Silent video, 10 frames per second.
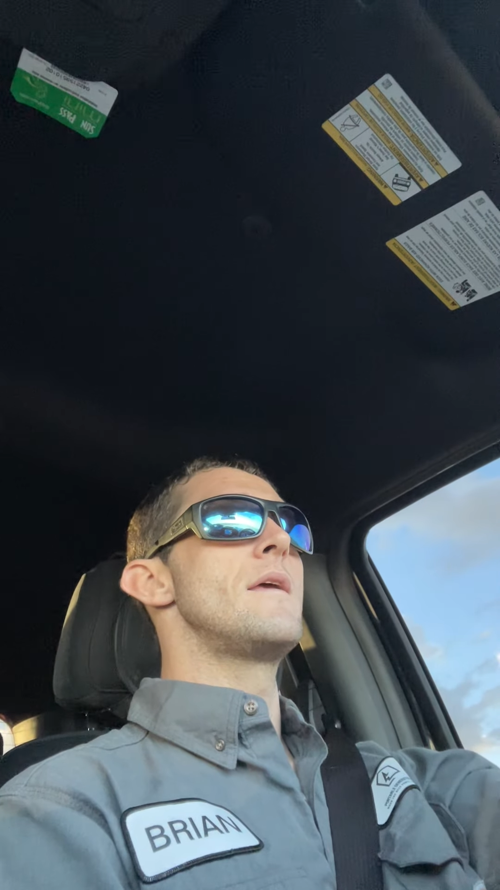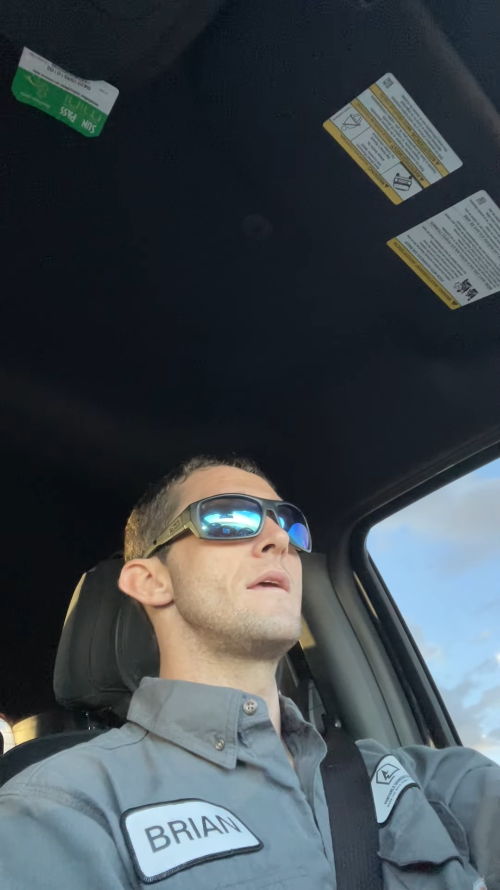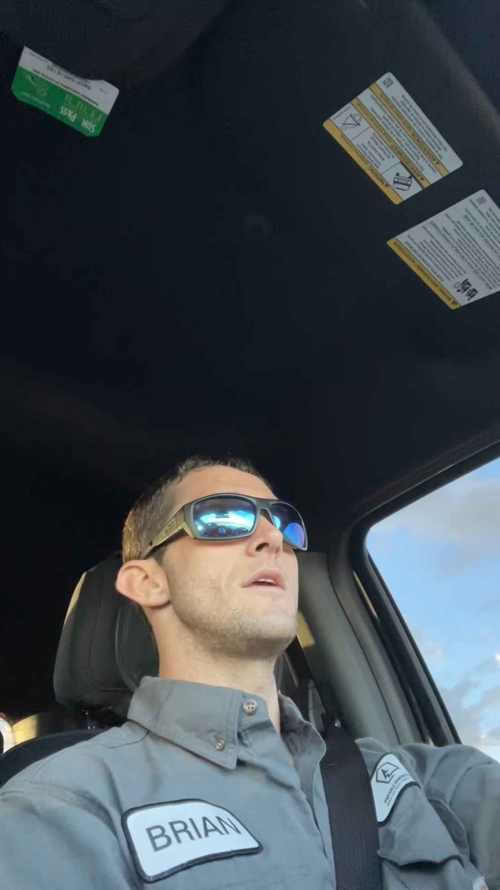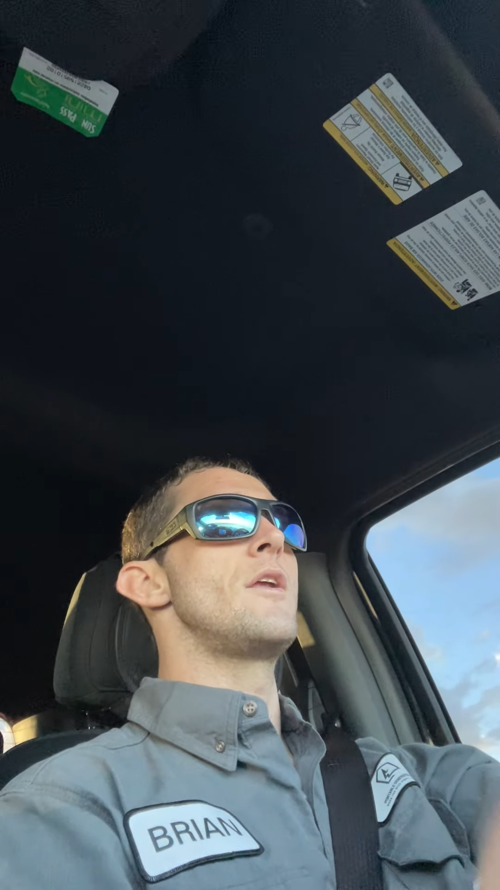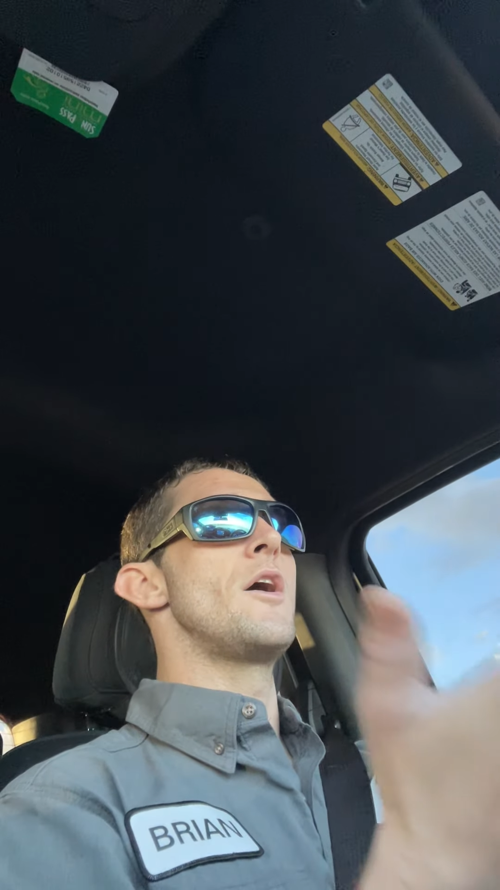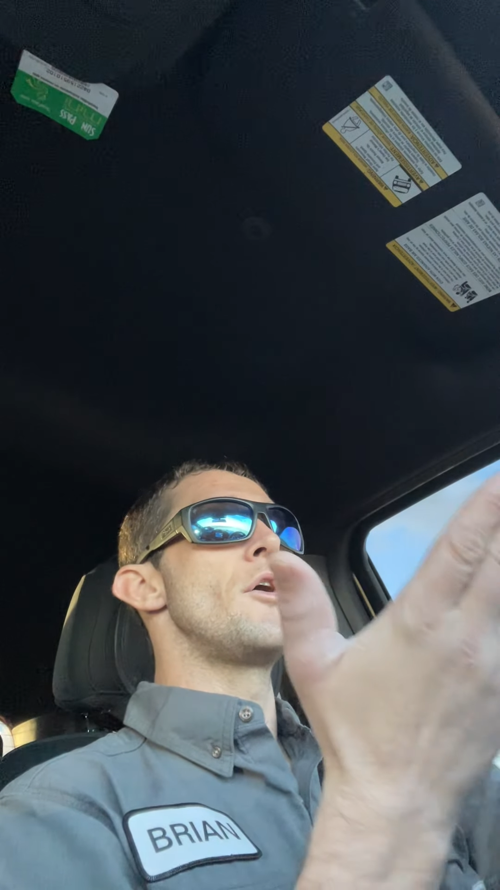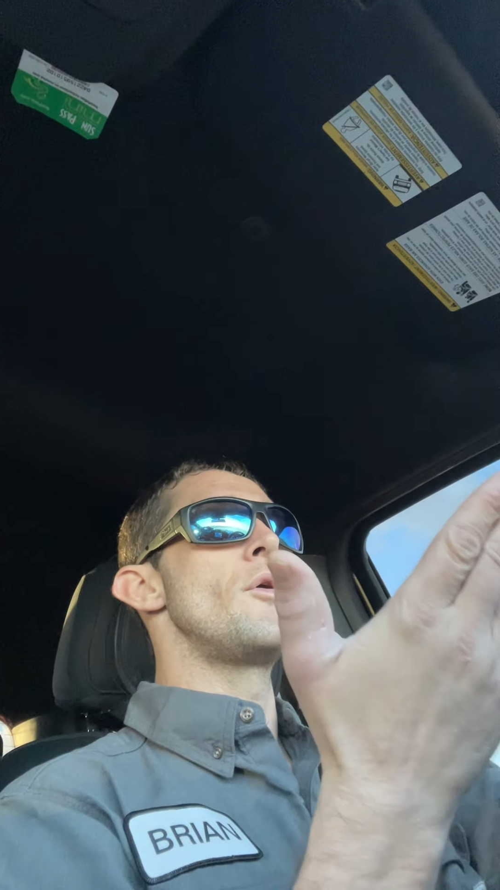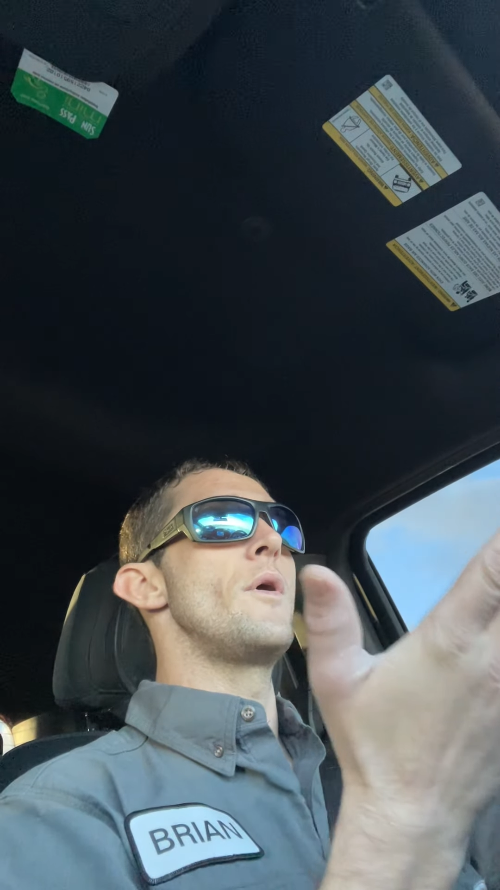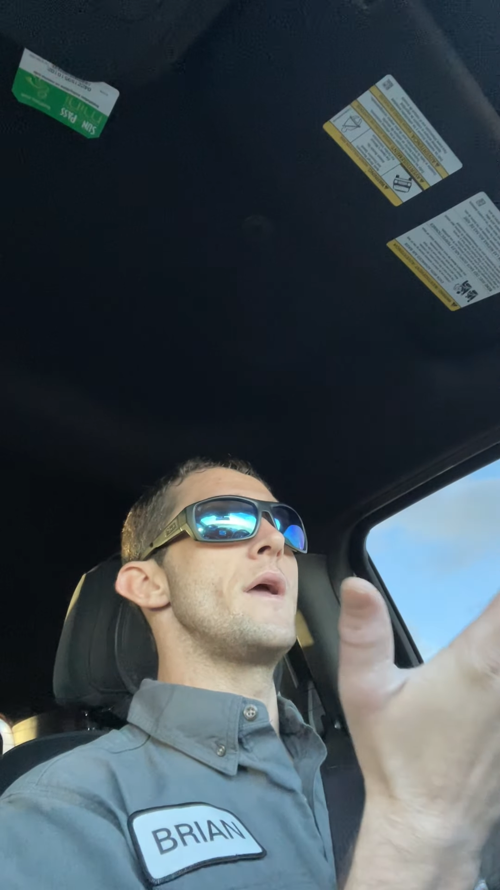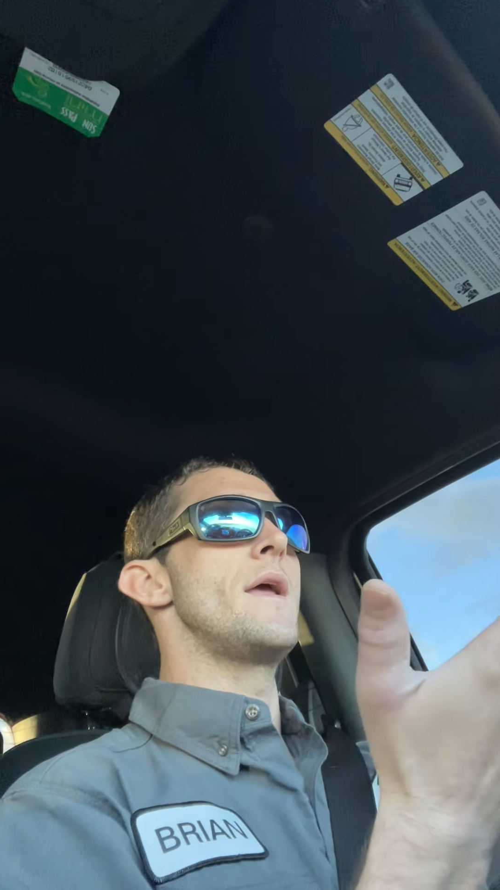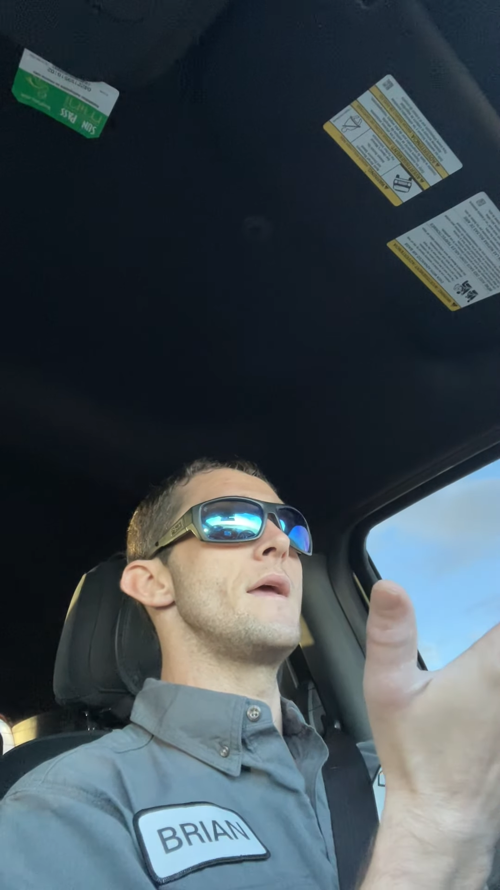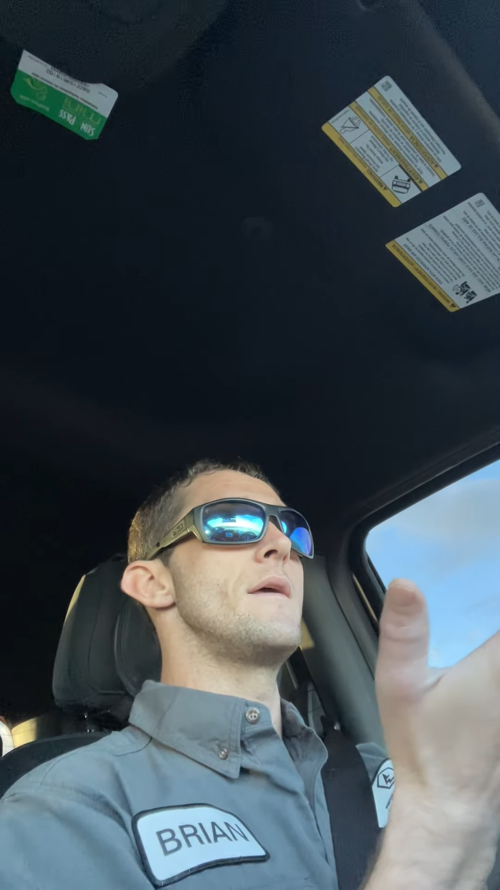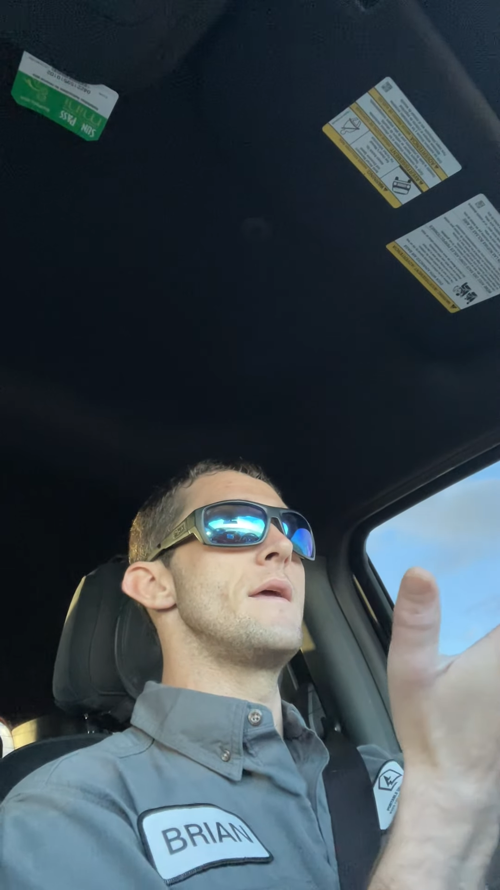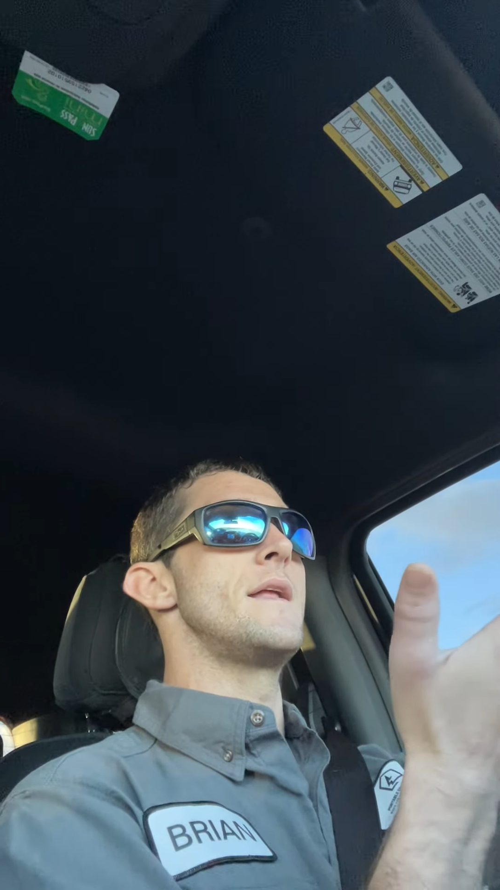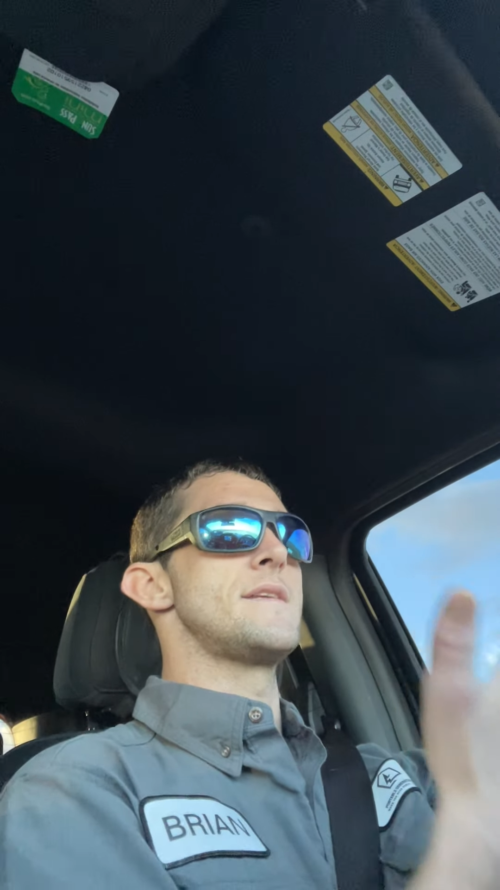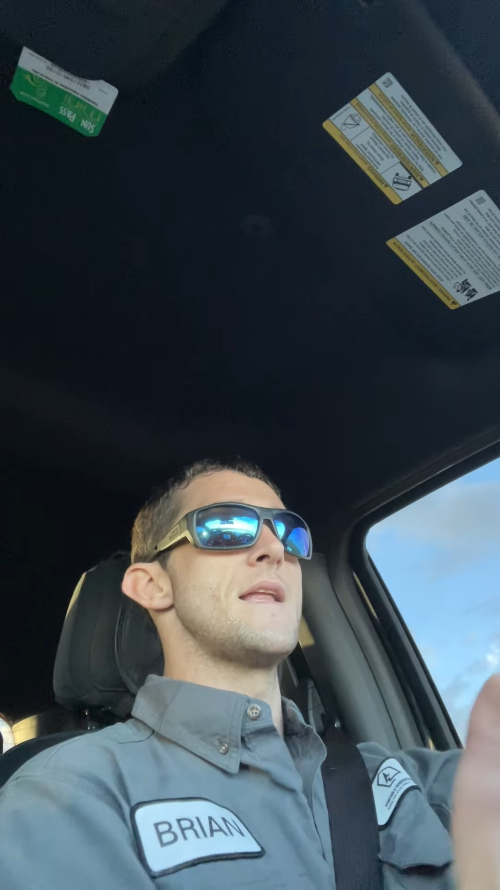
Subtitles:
you know, it's